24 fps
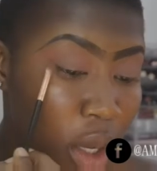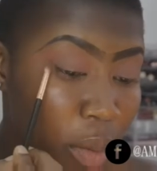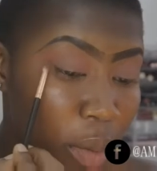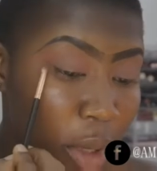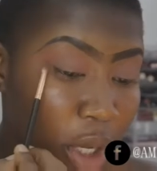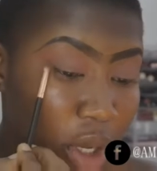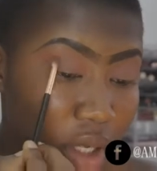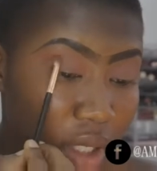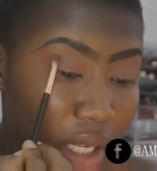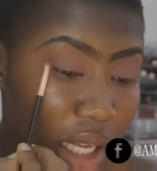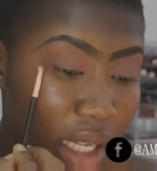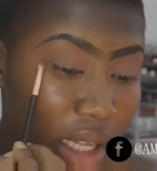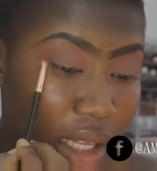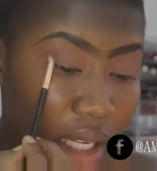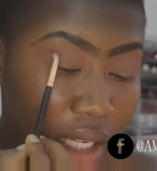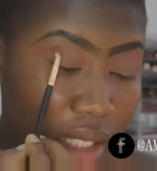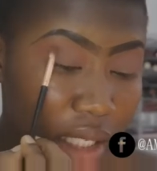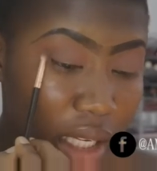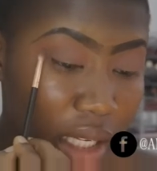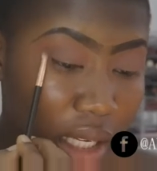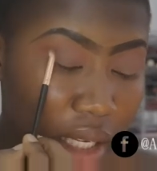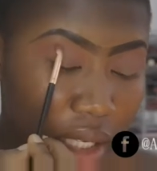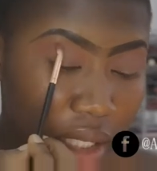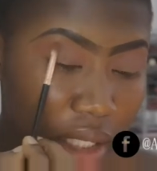because at least
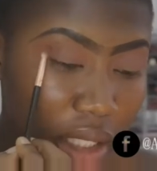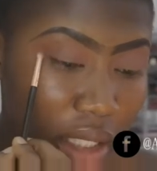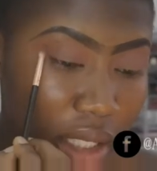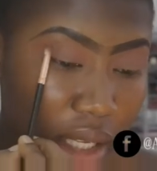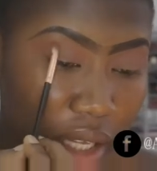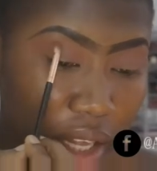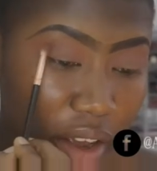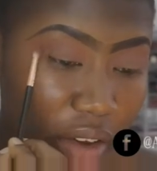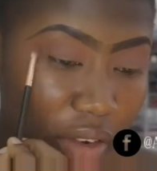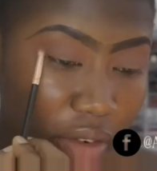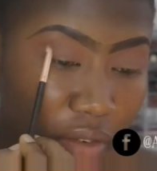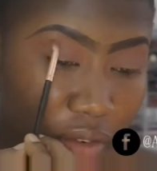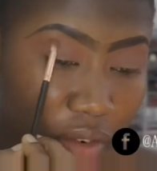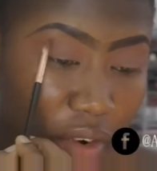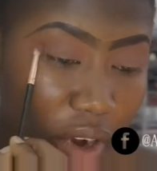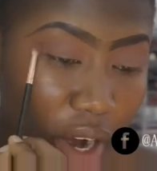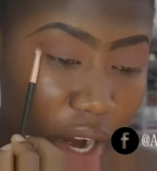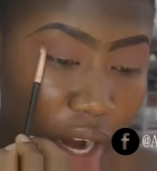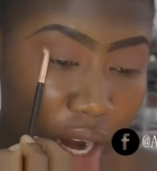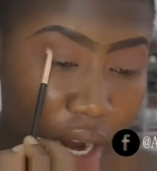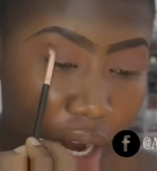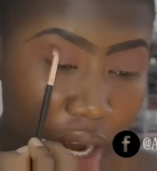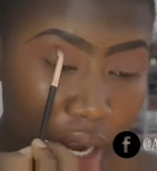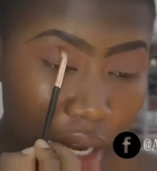they can see their
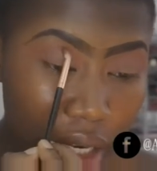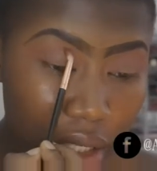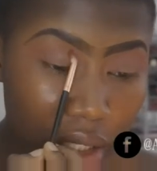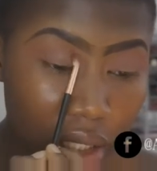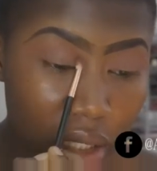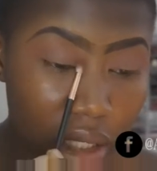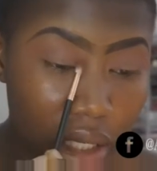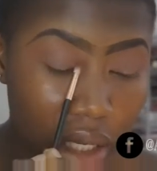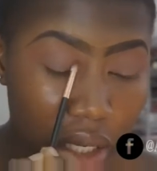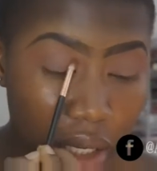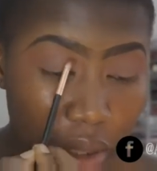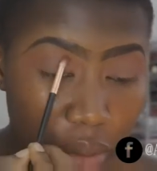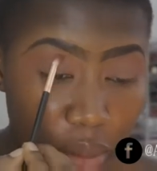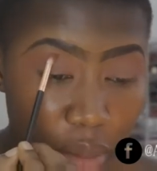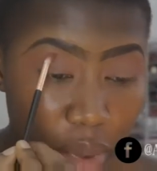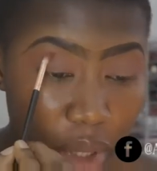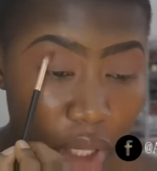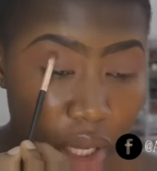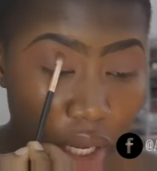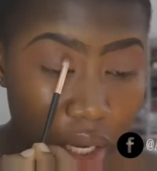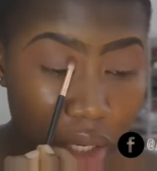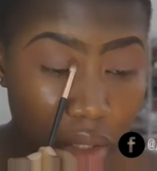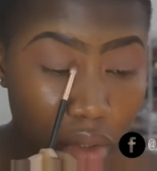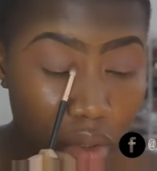friends, they can
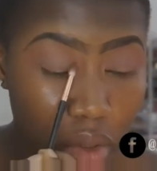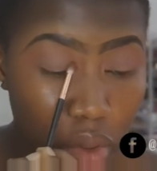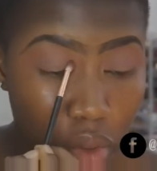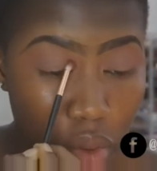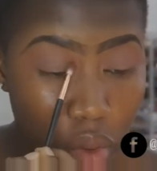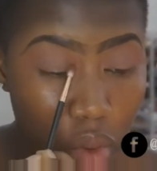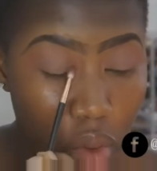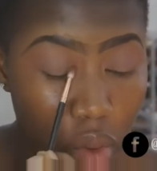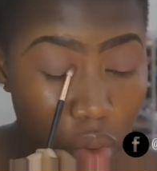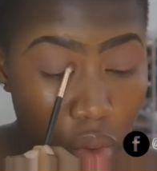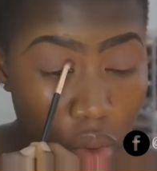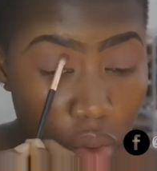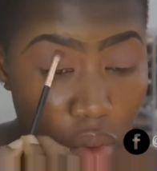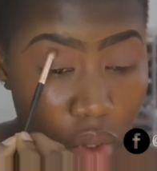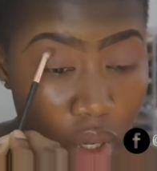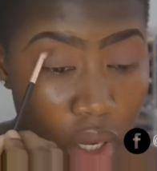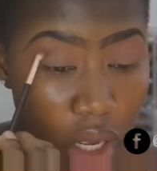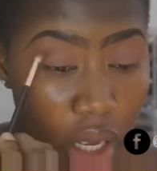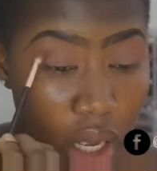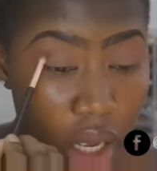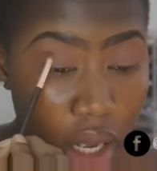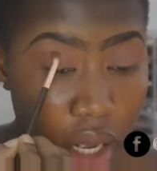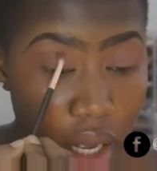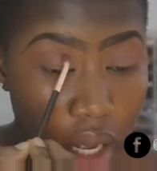play in school,
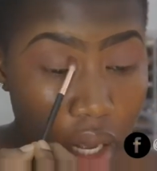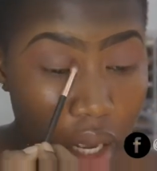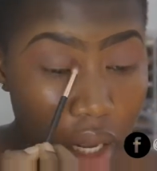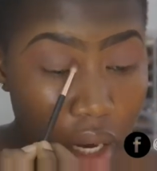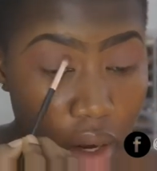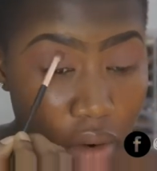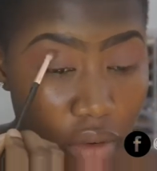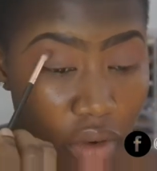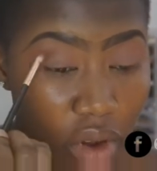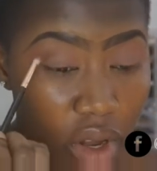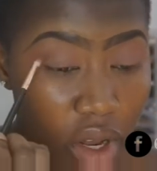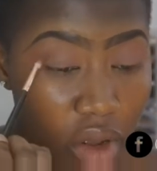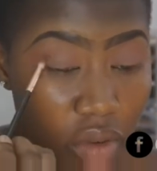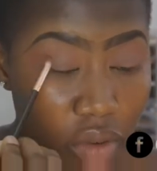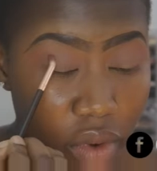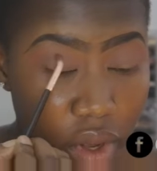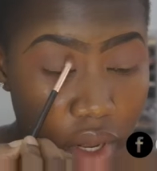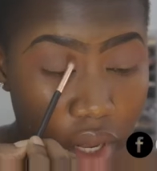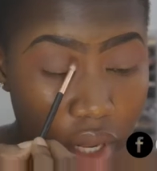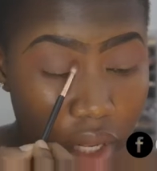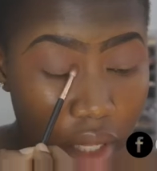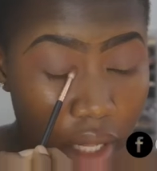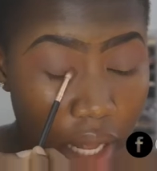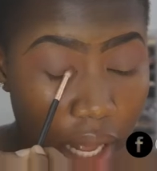and I
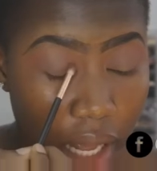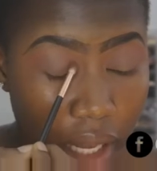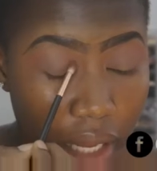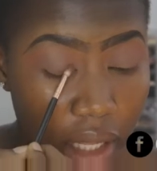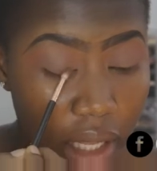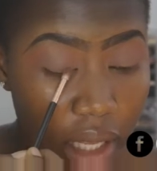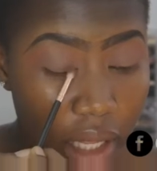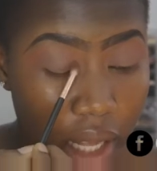really like it.